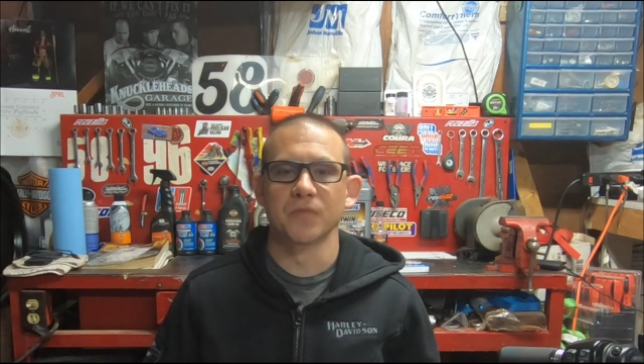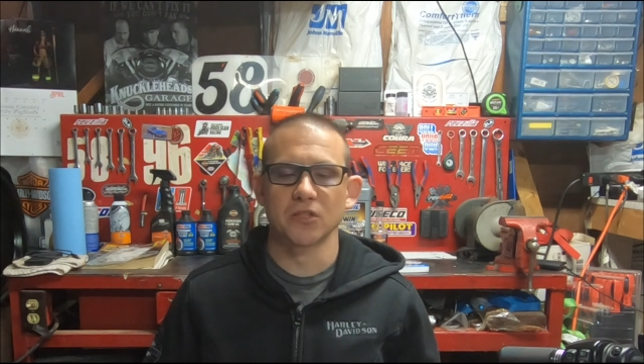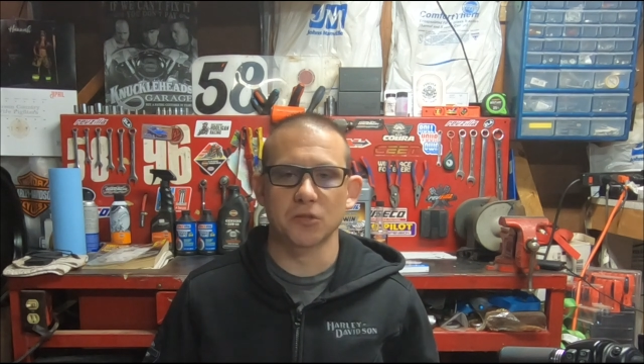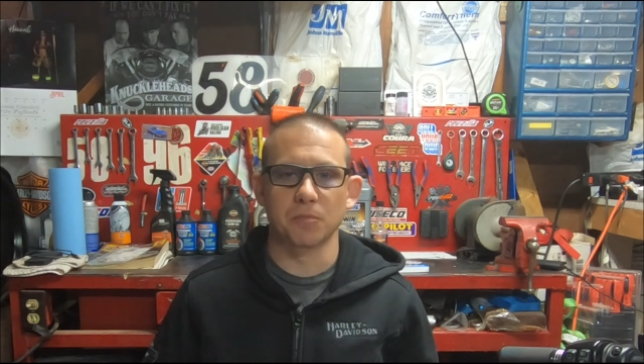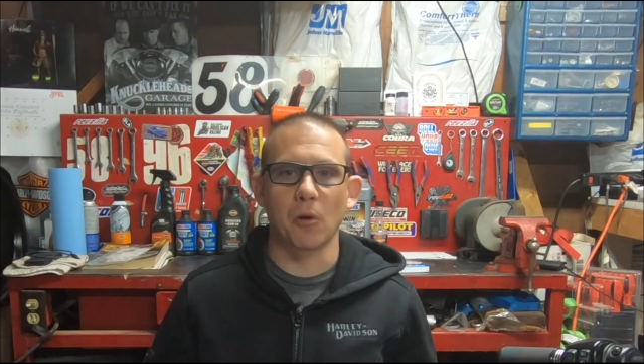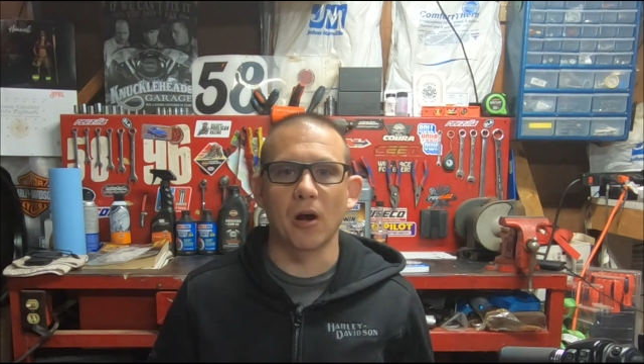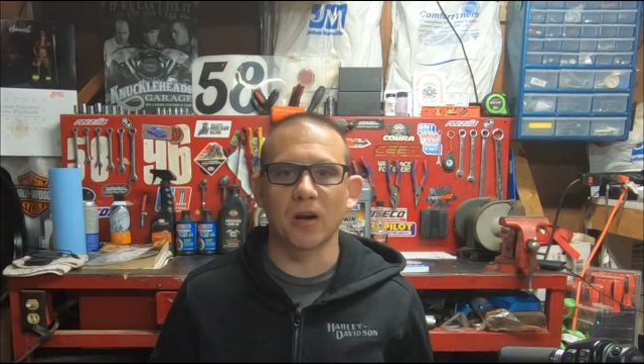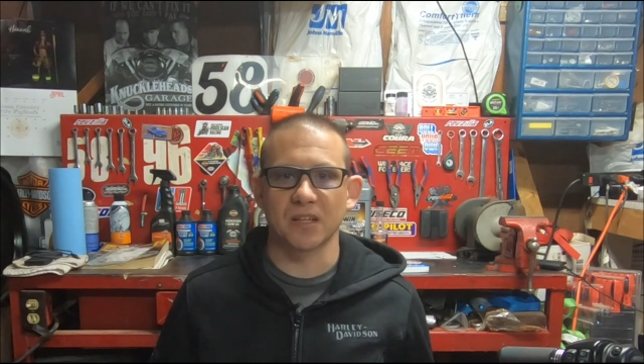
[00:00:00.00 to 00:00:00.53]

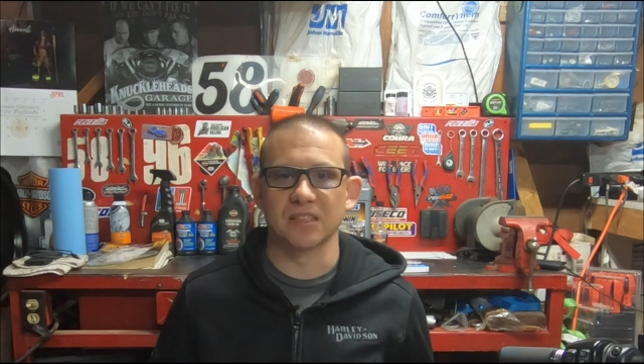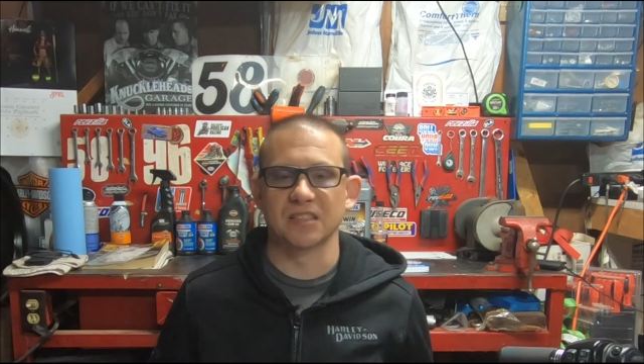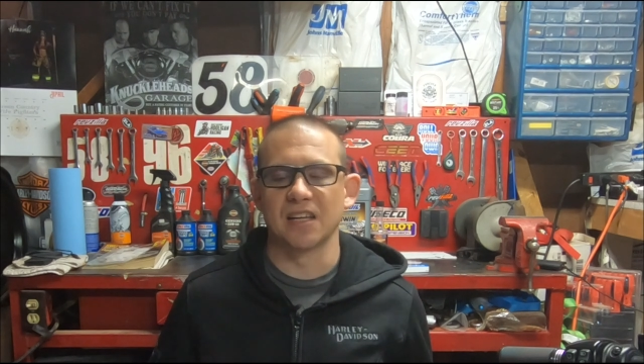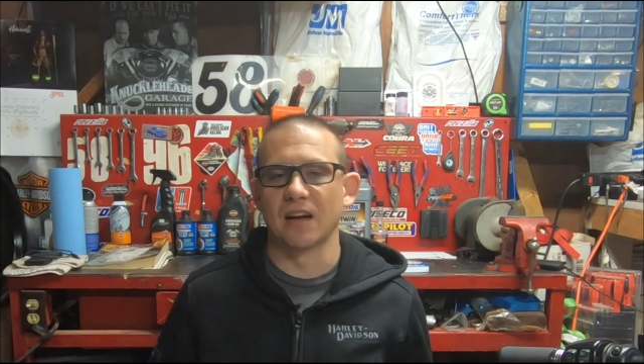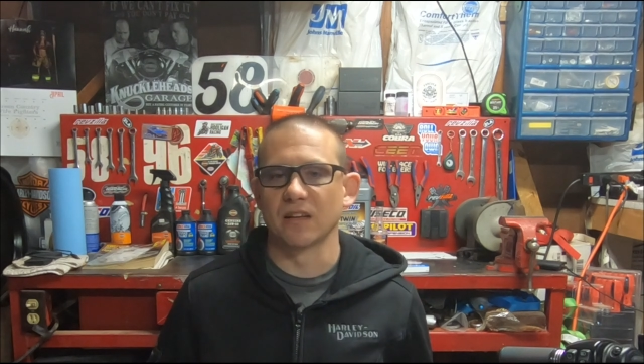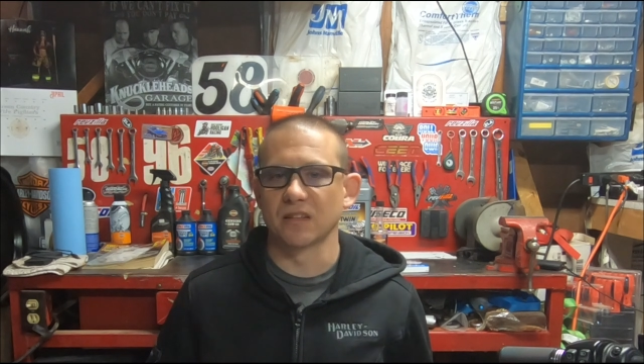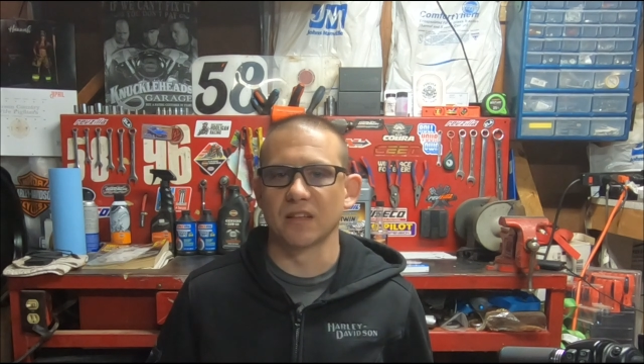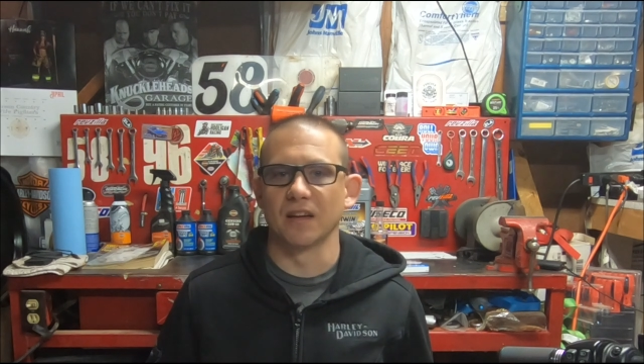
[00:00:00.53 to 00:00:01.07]
sprockets
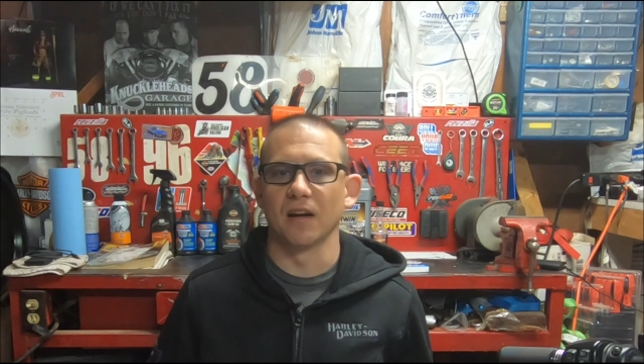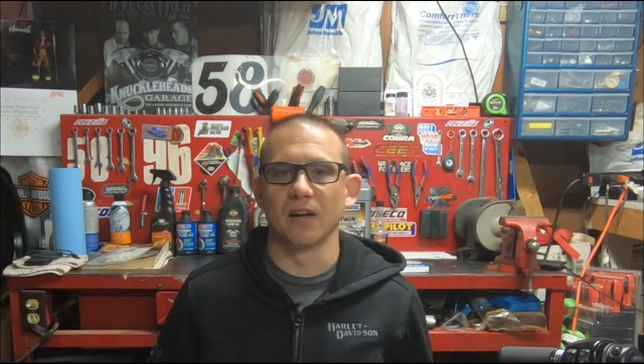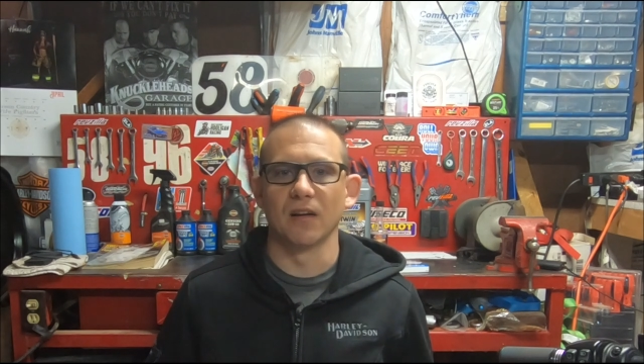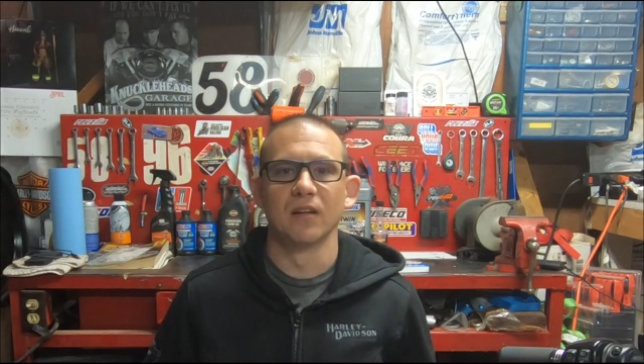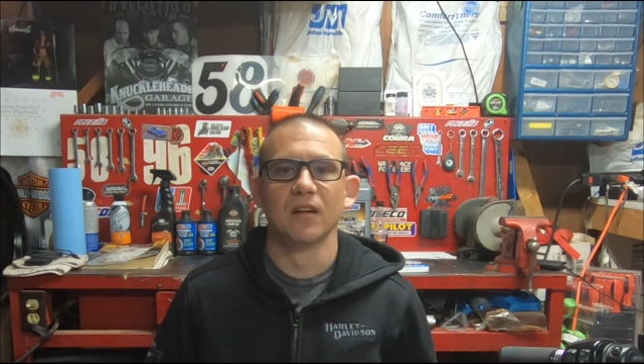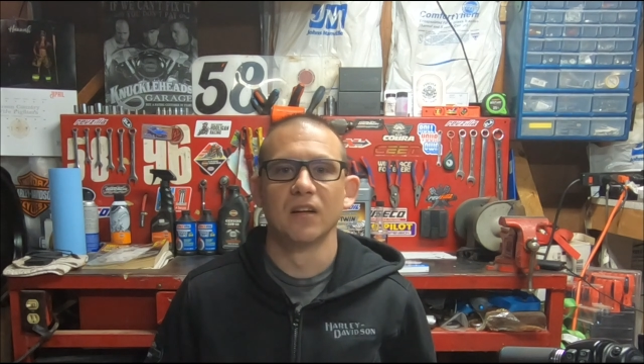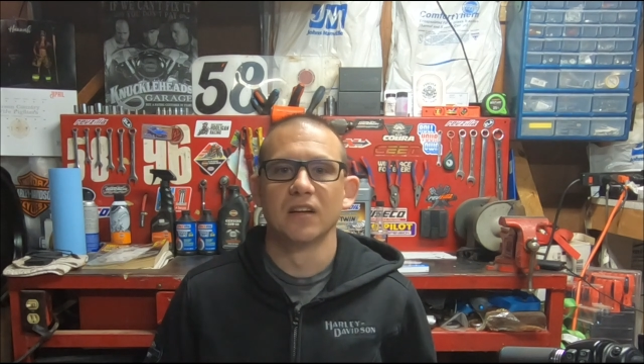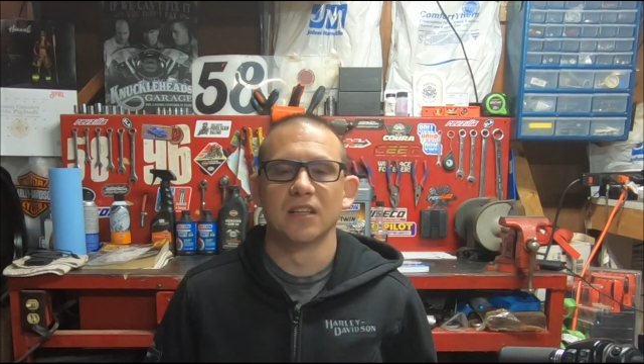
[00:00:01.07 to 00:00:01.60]
out there,
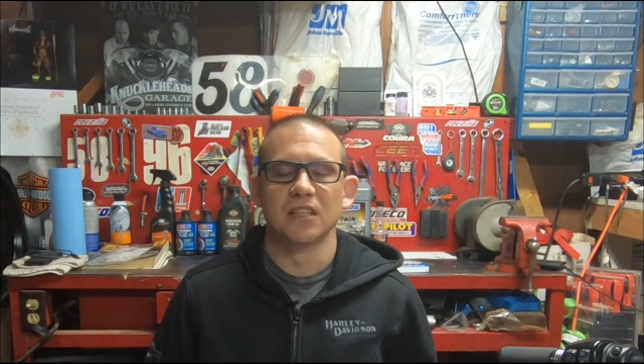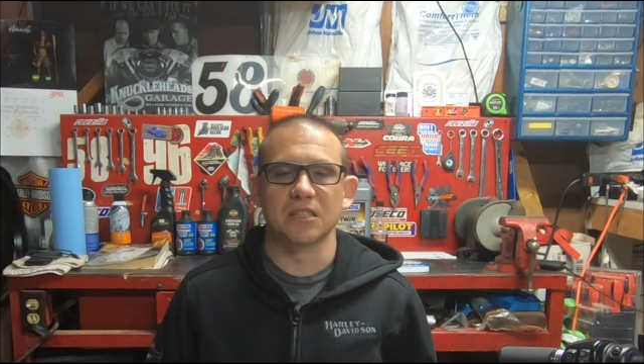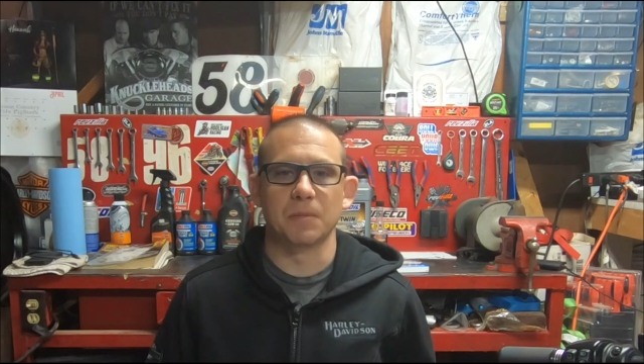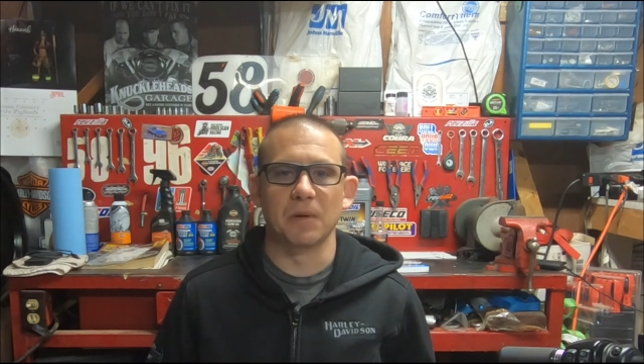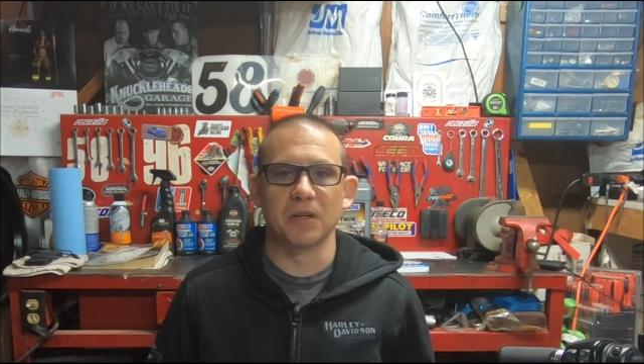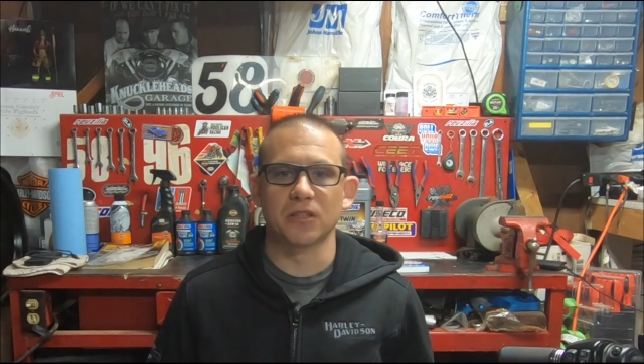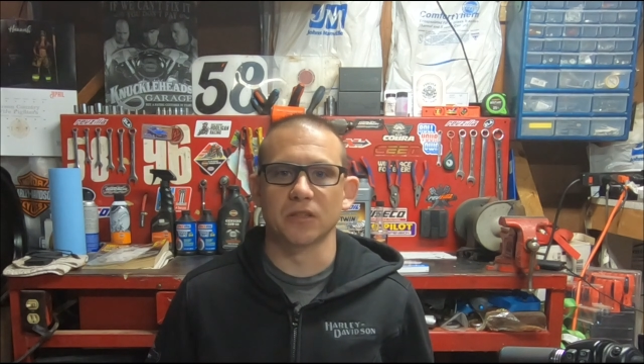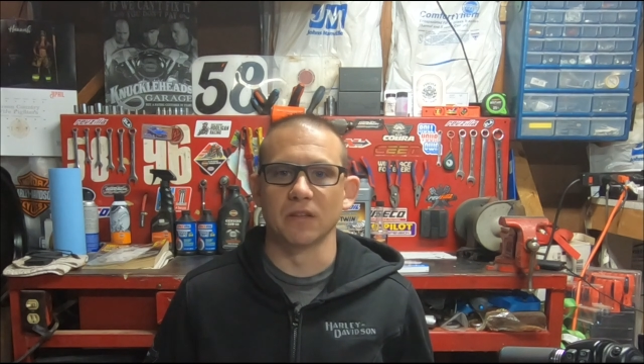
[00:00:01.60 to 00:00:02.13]
especially